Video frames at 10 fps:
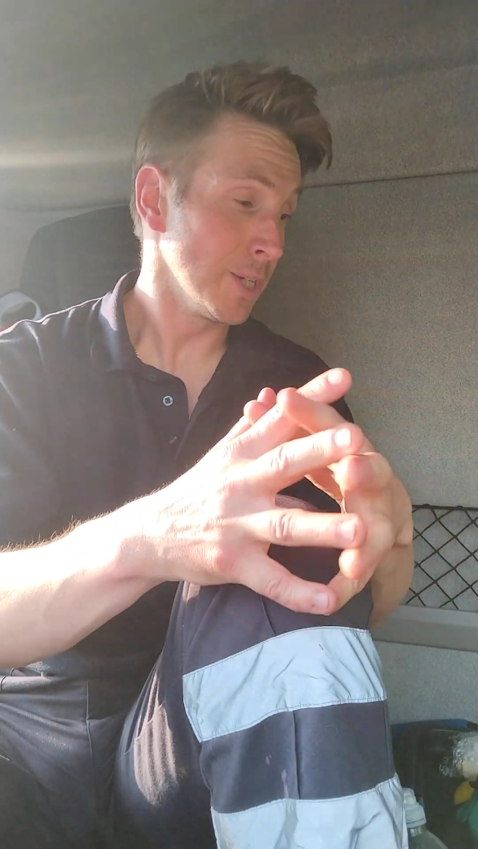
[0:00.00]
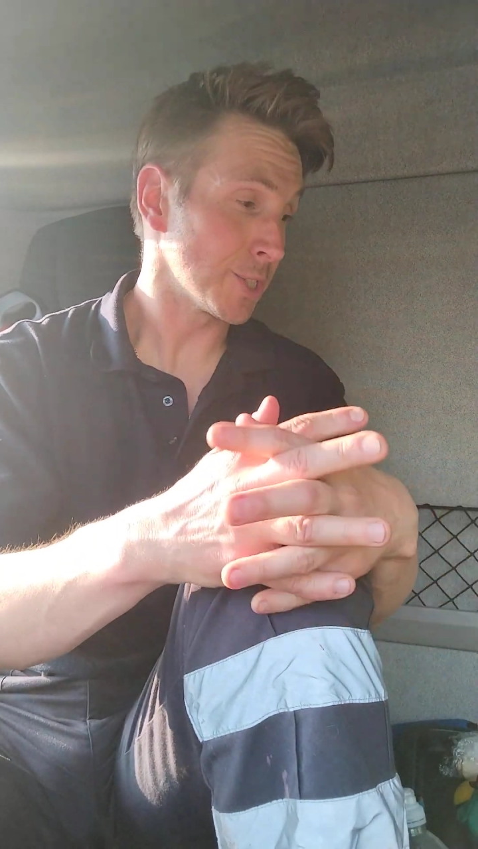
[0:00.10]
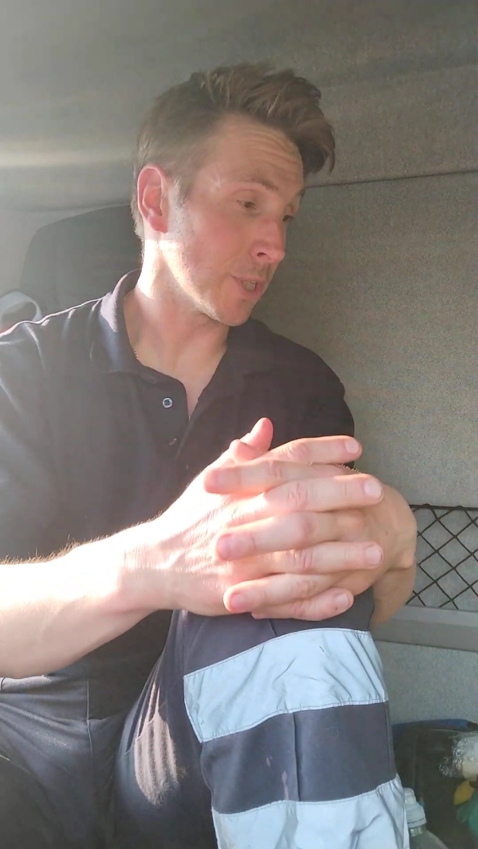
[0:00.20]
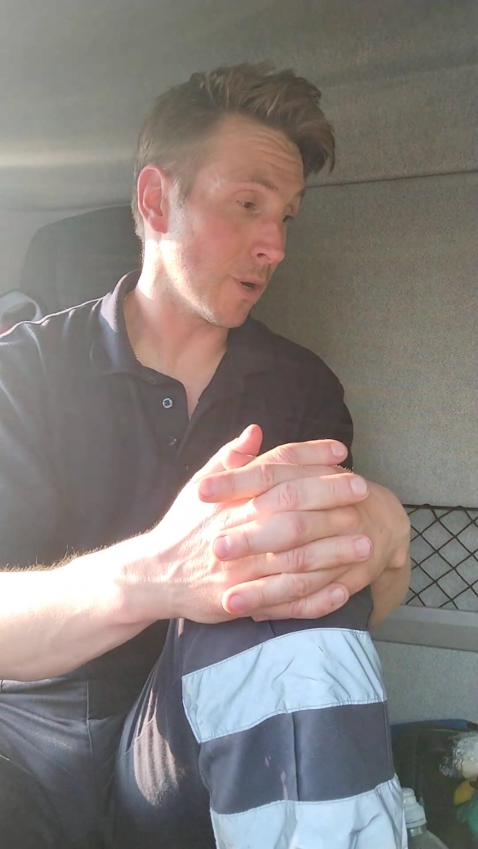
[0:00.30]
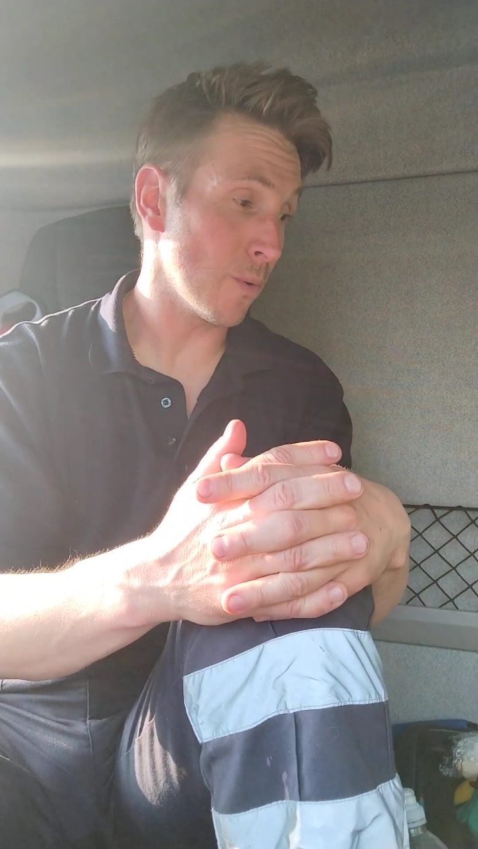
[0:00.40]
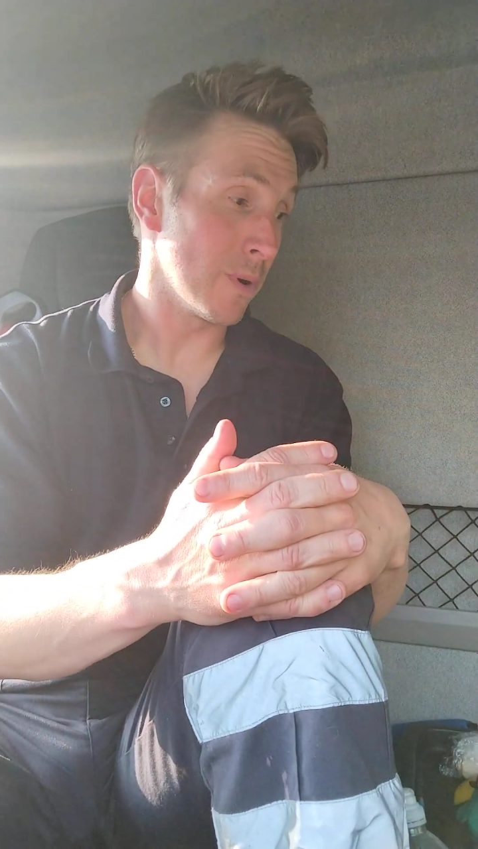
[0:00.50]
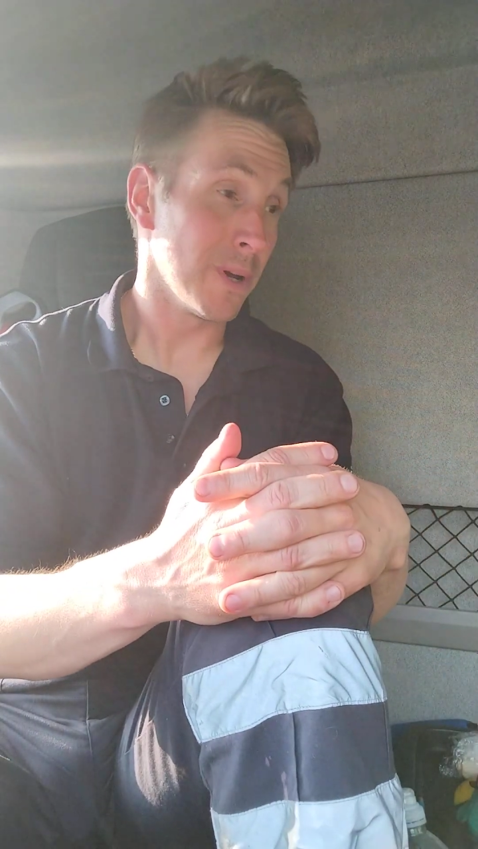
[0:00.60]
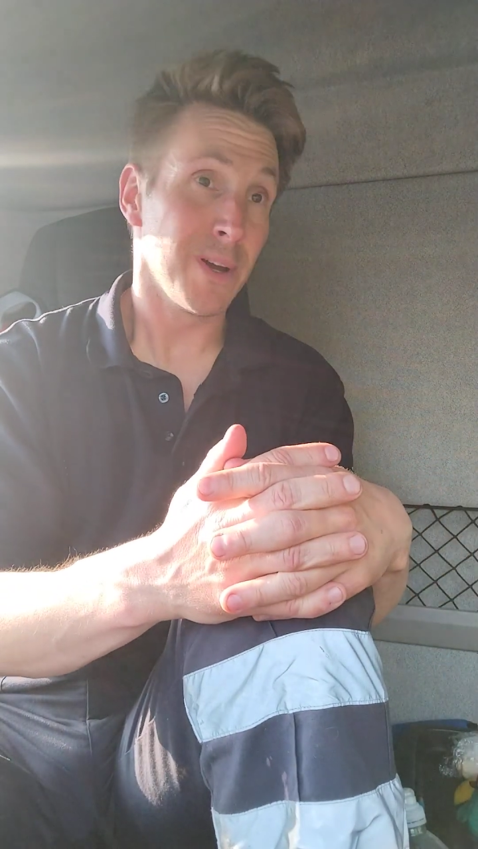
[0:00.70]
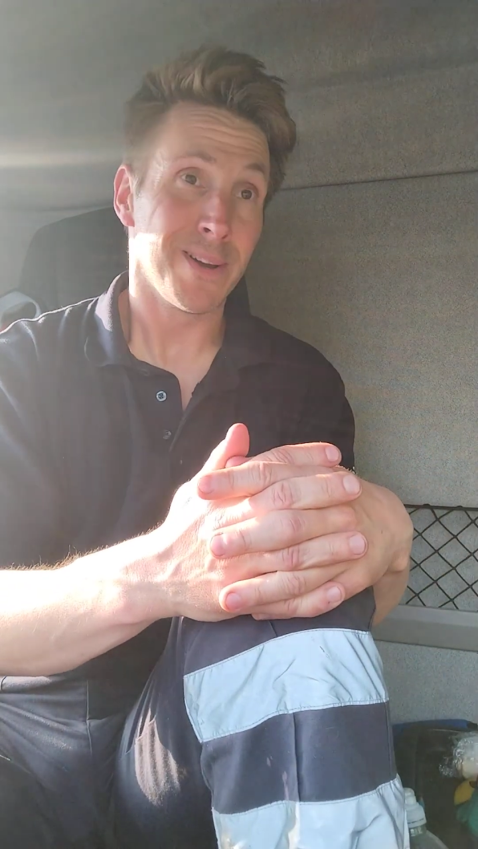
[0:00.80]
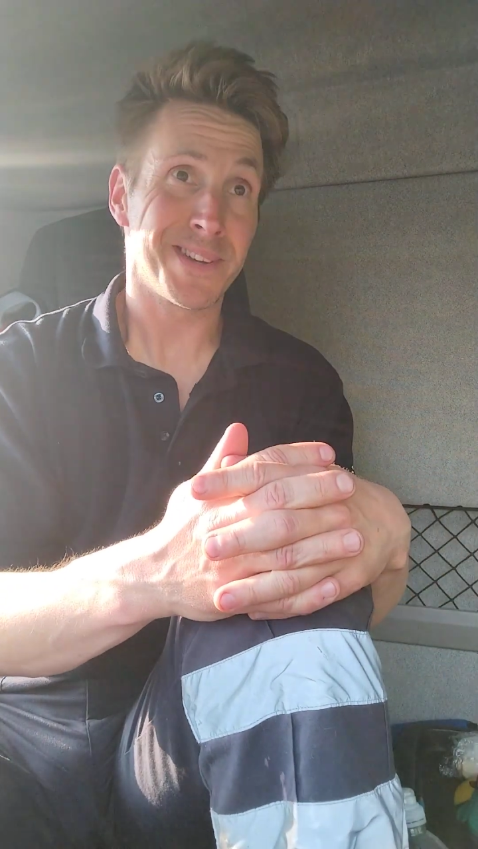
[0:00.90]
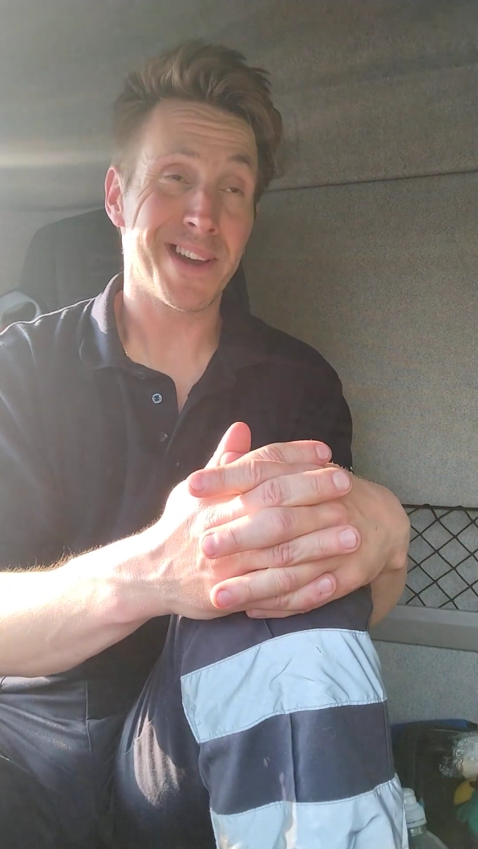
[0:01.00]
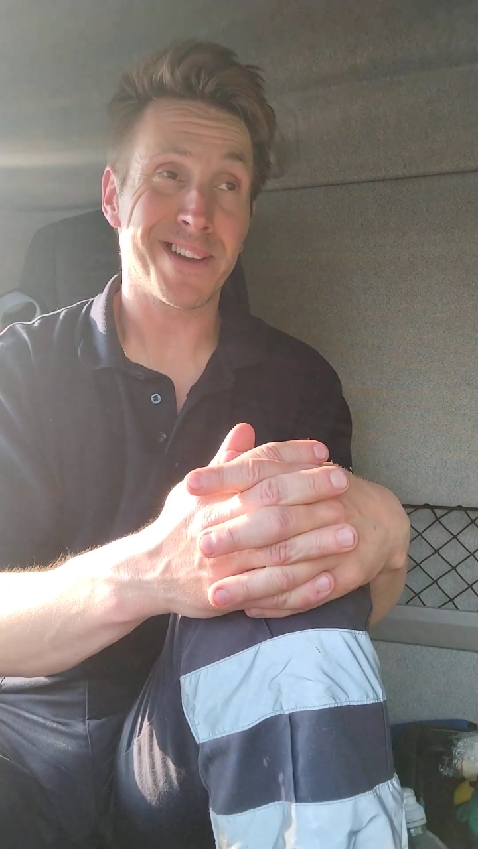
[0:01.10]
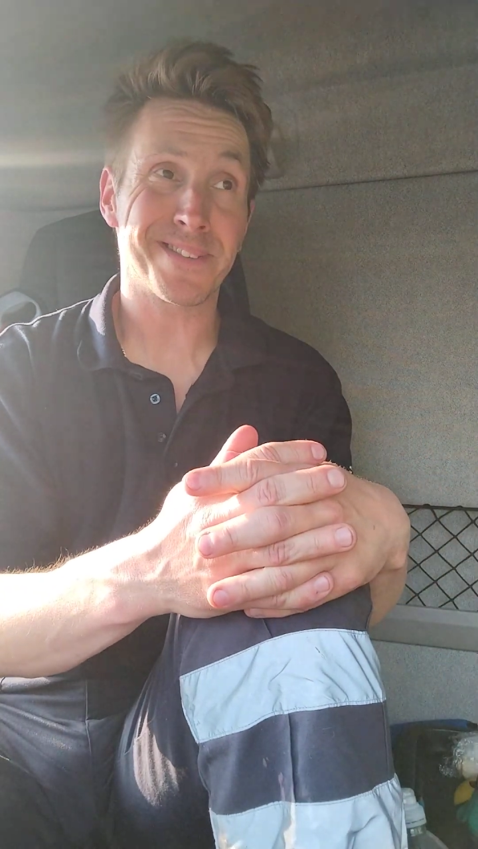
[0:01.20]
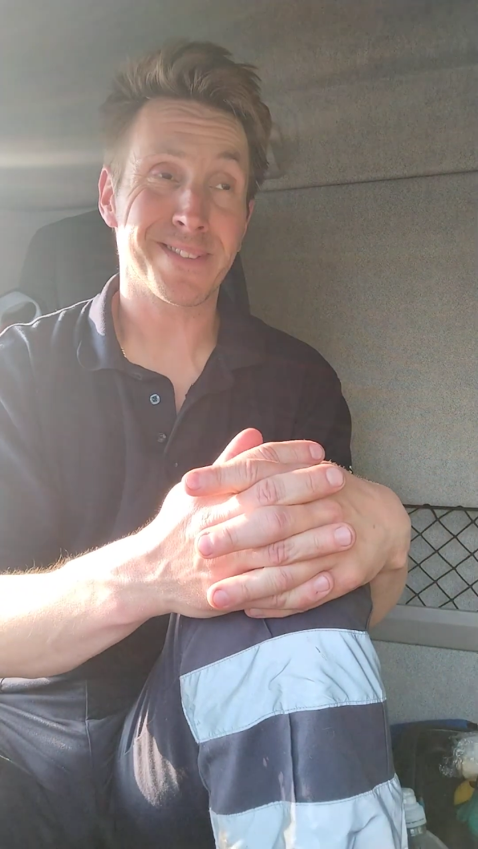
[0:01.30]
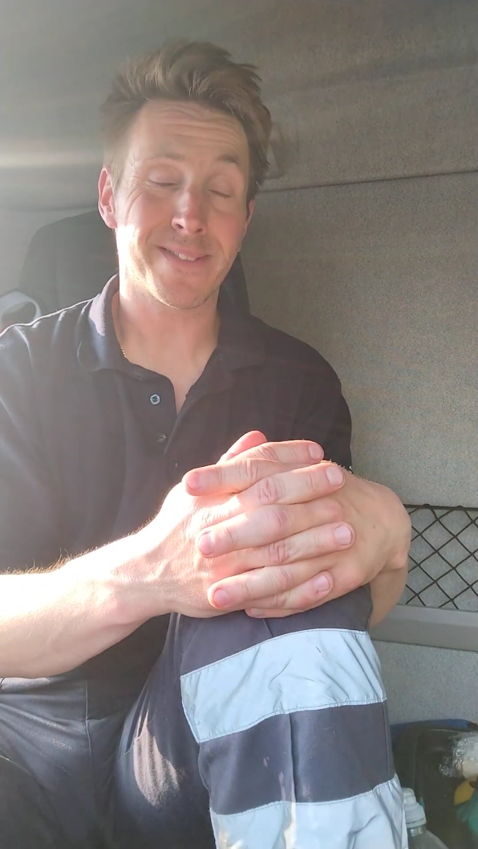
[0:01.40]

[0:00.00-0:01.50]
So, yeah,